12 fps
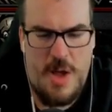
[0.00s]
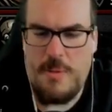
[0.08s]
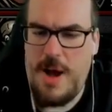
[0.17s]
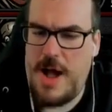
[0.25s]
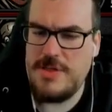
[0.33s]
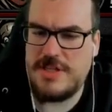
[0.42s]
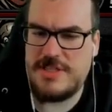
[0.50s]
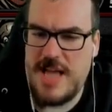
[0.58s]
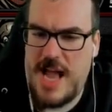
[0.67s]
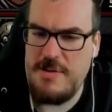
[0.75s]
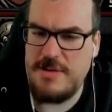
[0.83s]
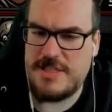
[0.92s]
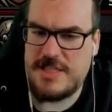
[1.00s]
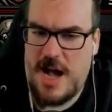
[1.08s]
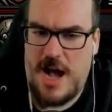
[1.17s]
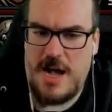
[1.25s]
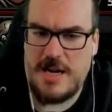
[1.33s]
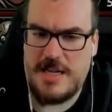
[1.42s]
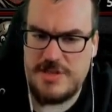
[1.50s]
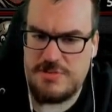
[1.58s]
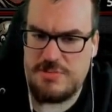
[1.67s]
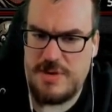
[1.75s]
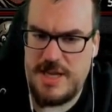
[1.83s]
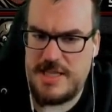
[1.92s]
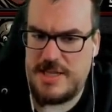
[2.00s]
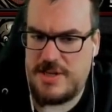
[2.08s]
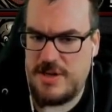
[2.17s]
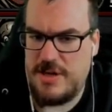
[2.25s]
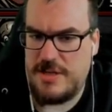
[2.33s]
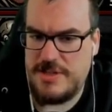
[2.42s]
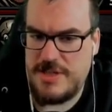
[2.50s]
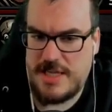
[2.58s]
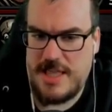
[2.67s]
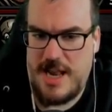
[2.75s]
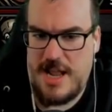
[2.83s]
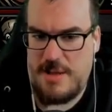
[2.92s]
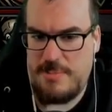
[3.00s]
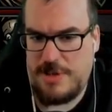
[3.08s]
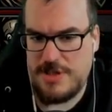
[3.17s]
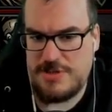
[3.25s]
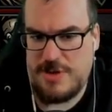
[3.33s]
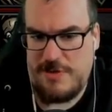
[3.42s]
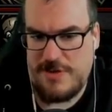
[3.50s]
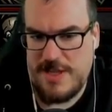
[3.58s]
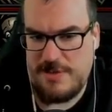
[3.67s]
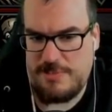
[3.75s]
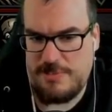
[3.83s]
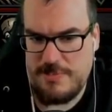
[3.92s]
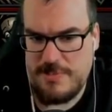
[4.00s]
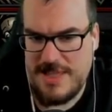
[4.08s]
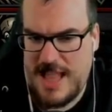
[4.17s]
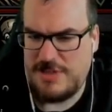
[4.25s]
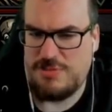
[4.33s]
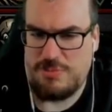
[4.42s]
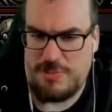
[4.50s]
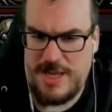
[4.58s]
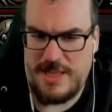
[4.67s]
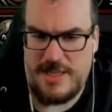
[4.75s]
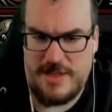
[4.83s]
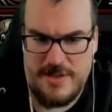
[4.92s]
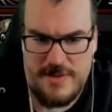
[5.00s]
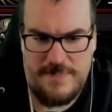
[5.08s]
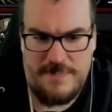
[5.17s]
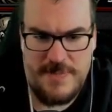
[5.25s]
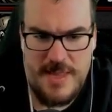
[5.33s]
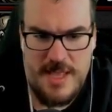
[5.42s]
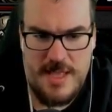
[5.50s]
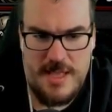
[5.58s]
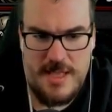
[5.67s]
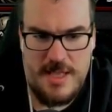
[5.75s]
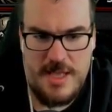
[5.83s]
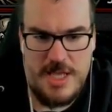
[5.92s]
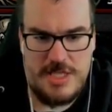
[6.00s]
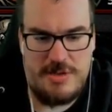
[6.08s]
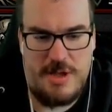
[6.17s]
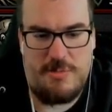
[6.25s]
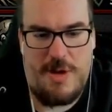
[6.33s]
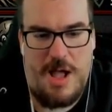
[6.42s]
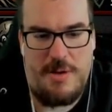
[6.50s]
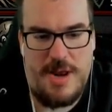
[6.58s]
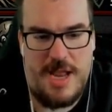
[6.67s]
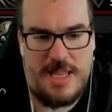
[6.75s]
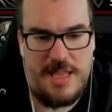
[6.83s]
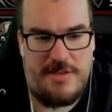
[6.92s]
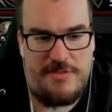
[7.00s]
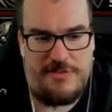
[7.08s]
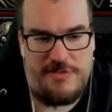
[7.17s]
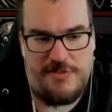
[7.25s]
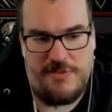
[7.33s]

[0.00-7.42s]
Wow, the Siren's Conch is really good. Check that out. Plus 20%. That's really good. So wait, why would I give...